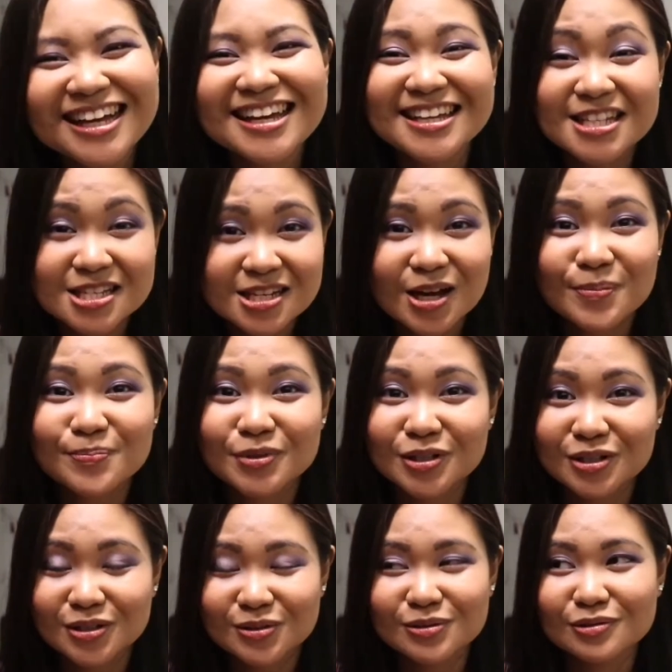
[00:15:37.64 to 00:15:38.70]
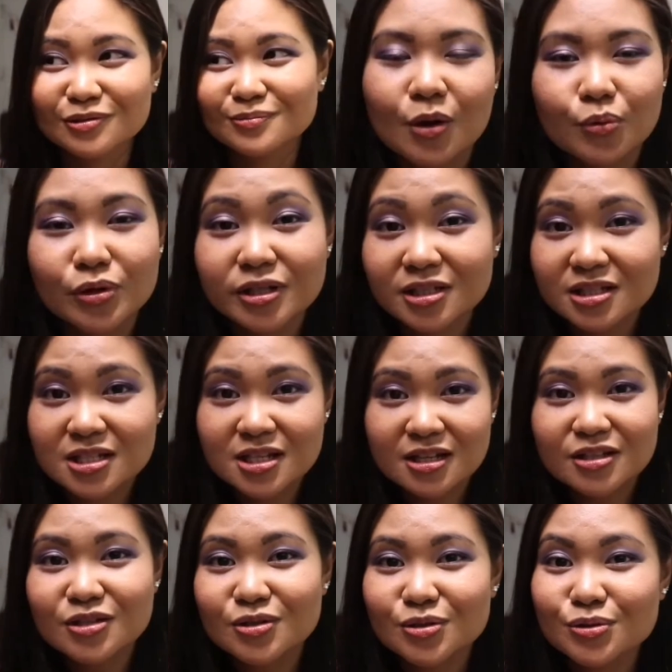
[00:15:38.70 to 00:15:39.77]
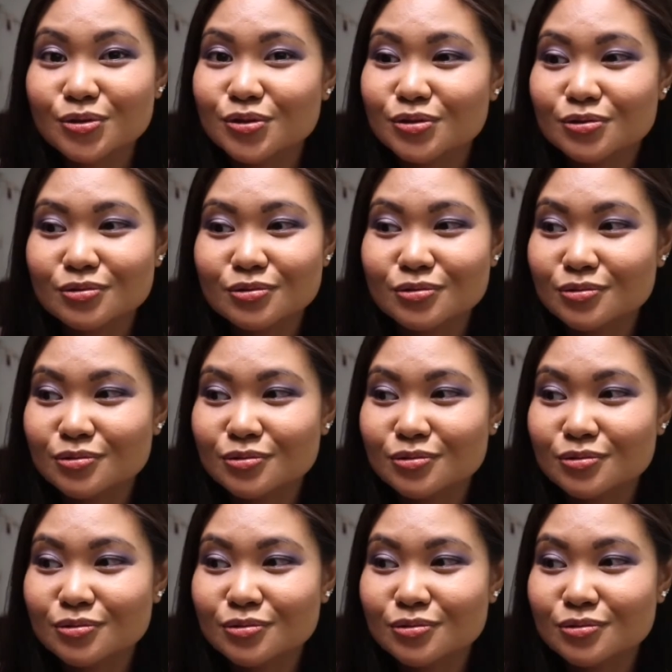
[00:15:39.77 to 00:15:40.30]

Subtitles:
It's up to you. I wouldn't tell you to